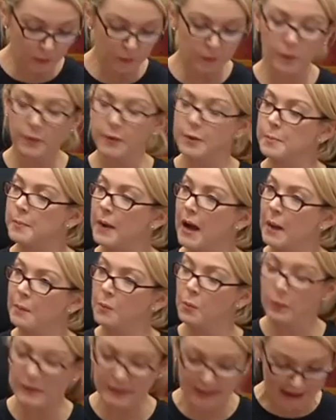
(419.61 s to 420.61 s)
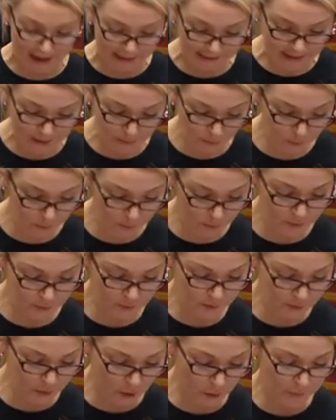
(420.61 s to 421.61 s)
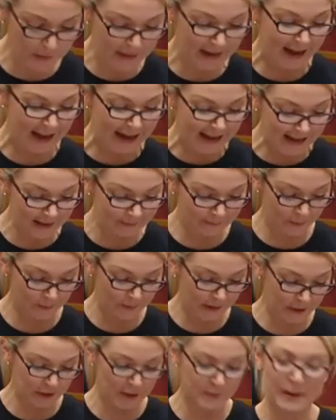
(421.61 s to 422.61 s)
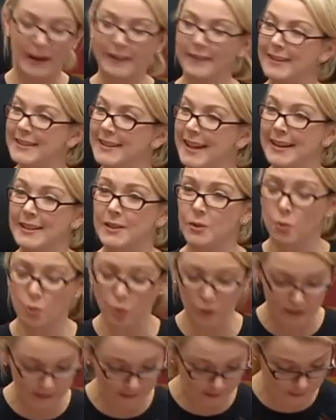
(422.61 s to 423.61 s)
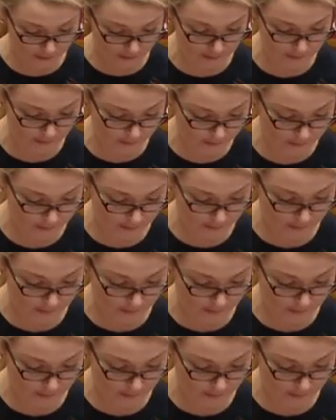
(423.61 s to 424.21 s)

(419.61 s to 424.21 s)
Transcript: although the department was unable to tell me any information about the dates or the agenda.